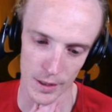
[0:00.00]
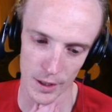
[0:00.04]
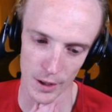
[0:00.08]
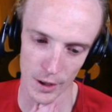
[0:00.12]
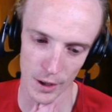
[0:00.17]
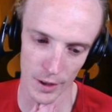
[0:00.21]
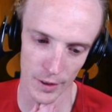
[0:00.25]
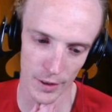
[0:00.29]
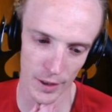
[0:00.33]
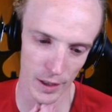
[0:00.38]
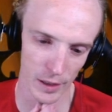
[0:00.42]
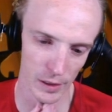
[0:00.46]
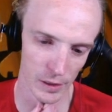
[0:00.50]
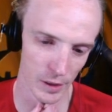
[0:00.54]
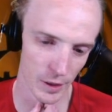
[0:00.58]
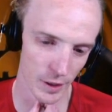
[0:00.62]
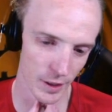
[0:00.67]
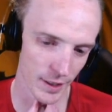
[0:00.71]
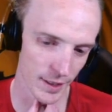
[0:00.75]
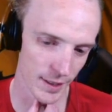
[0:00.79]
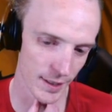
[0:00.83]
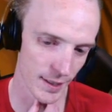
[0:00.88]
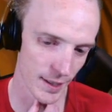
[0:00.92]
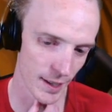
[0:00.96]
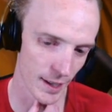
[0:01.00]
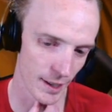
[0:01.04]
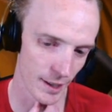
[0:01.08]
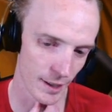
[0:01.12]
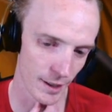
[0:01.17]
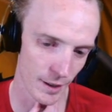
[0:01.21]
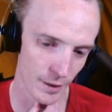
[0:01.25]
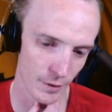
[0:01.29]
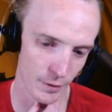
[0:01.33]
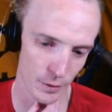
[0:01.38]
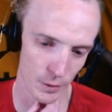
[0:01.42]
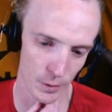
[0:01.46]
So I think I'm going
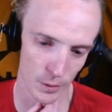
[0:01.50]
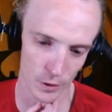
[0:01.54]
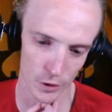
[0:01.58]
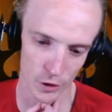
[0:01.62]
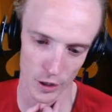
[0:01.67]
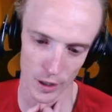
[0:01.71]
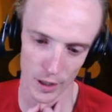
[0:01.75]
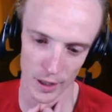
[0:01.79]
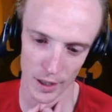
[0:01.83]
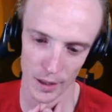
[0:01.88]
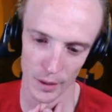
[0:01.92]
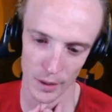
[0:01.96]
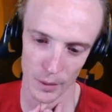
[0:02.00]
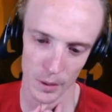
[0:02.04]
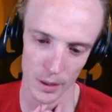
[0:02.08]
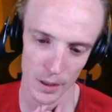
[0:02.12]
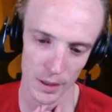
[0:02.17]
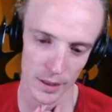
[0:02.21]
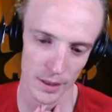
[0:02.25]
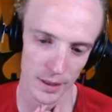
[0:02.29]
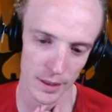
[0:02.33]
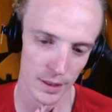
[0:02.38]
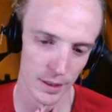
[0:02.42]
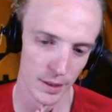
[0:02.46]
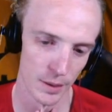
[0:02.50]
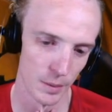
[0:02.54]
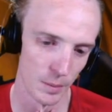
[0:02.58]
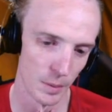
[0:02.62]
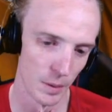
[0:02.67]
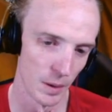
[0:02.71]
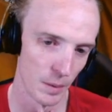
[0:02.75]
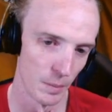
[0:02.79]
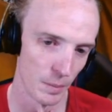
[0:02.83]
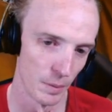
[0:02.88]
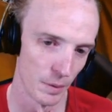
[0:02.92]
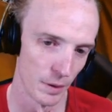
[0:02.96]
second, unfortunately. Otherwise, this would
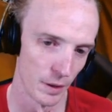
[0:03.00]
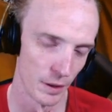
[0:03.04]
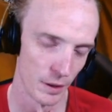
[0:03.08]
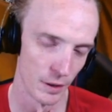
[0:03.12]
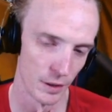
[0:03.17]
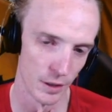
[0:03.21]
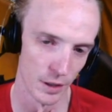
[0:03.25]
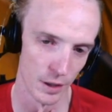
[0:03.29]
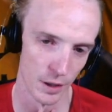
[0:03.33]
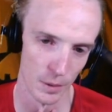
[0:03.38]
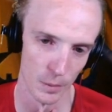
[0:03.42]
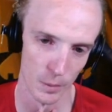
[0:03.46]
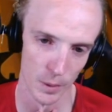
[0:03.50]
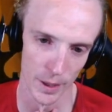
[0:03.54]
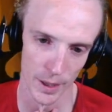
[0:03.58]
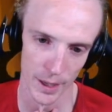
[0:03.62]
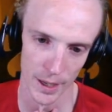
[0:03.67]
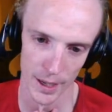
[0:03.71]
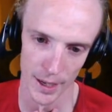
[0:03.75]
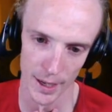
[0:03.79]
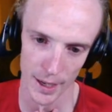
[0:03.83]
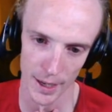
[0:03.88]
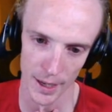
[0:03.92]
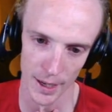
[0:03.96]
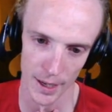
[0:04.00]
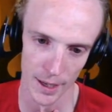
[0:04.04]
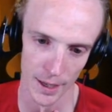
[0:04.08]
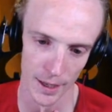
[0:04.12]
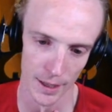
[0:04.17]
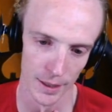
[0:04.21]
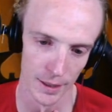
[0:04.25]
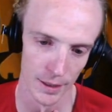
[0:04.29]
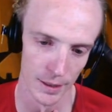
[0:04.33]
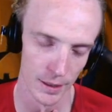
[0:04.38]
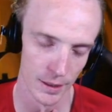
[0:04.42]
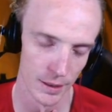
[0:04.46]
be a pretty good turn one
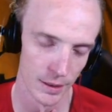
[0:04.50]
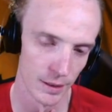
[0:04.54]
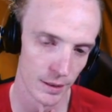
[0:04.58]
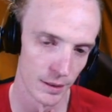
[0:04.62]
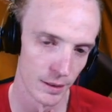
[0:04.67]
hand.